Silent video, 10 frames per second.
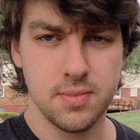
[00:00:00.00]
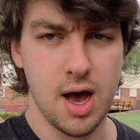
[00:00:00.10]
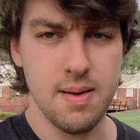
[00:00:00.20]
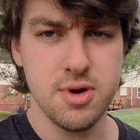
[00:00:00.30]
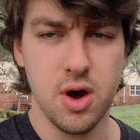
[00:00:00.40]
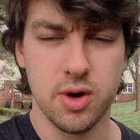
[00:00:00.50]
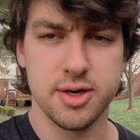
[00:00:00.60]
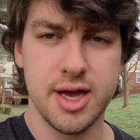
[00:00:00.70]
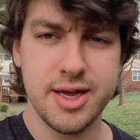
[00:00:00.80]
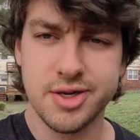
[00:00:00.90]
I'm Noah,
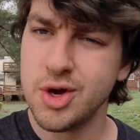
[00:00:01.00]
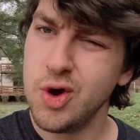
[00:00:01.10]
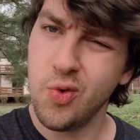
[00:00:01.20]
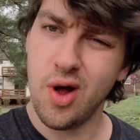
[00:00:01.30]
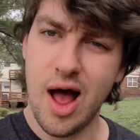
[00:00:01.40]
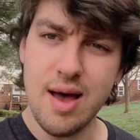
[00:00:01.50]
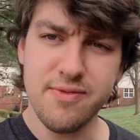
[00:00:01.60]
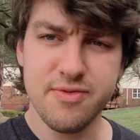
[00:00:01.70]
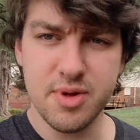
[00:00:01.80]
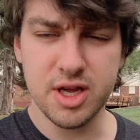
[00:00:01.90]
and while I'm
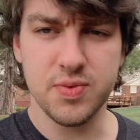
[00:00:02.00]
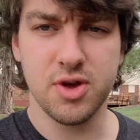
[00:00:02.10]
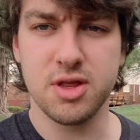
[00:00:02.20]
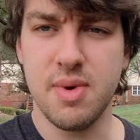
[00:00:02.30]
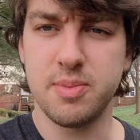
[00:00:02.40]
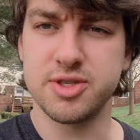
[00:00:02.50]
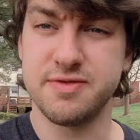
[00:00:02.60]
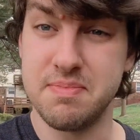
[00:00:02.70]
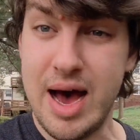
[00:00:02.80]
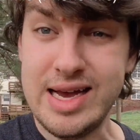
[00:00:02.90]
familiar with all the members
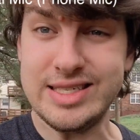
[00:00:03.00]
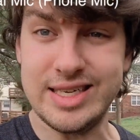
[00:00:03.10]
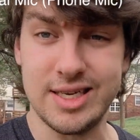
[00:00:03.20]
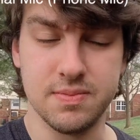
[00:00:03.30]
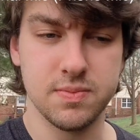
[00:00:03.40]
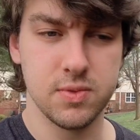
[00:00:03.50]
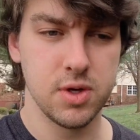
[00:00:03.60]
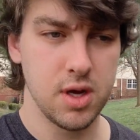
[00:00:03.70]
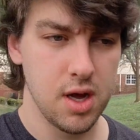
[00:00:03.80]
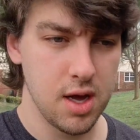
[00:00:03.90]
of my team,
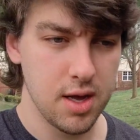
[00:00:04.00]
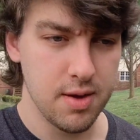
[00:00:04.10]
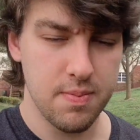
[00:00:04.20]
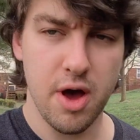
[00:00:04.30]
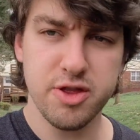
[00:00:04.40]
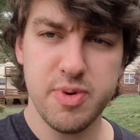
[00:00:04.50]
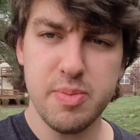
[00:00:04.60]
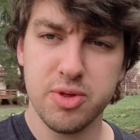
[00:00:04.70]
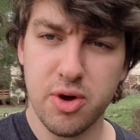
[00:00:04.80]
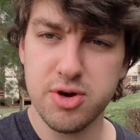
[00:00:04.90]
other
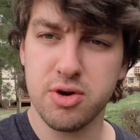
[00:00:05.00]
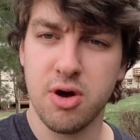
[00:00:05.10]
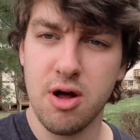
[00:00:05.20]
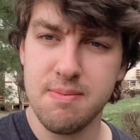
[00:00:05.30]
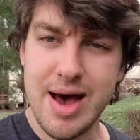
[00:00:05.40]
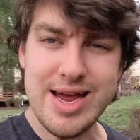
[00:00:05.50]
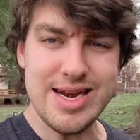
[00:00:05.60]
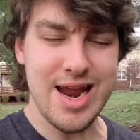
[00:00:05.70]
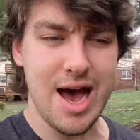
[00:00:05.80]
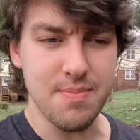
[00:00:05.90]
people on your call might
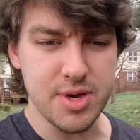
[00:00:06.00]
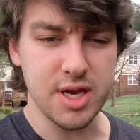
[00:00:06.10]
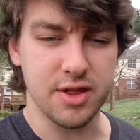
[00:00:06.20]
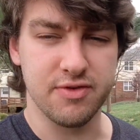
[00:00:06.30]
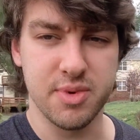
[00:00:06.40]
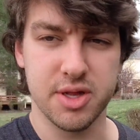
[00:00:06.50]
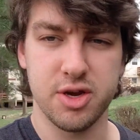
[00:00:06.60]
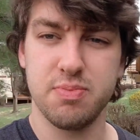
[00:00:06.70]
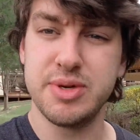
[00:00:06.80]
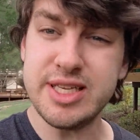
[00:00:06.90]
not be as
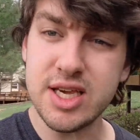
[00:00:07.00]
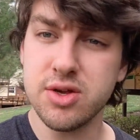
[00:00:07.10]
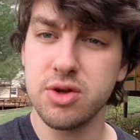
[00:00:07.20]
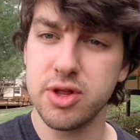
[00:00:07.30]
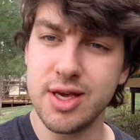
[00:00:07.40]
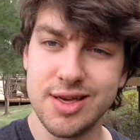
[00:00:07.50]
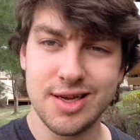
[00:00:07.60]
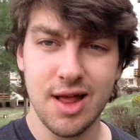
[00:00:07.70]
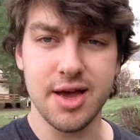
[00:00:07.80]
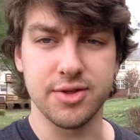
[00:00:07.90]
familiar, particularly
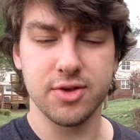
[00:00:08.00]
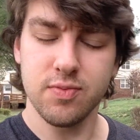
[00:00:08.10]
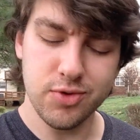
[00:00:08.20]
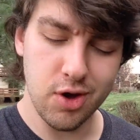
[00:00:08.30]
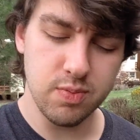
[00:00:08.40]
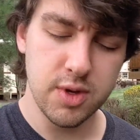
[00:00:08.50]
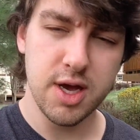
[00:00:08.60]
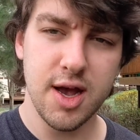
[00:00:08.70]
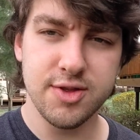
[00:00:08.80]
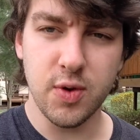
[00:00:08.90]
clients. So
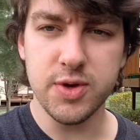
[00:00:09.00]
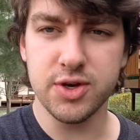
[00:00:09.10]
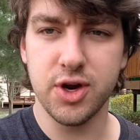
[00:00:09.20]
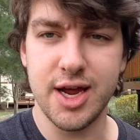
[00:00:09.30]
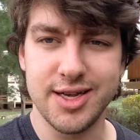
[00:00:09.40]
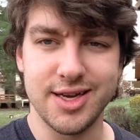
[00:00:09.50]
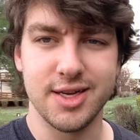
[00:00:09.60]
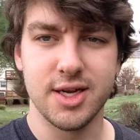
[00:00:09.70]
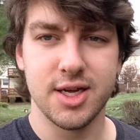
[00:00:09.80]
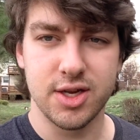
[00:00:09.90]
it's always a good idea
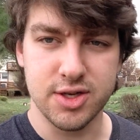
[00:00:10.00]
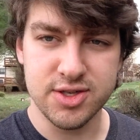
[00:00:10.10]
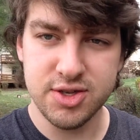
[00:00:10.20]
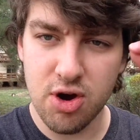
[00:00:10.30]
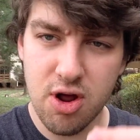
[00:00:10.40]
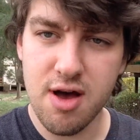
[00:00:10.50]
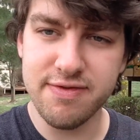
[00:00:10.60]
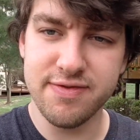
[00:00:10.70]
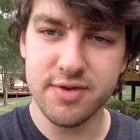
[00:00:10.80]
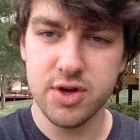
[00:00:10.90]
to start off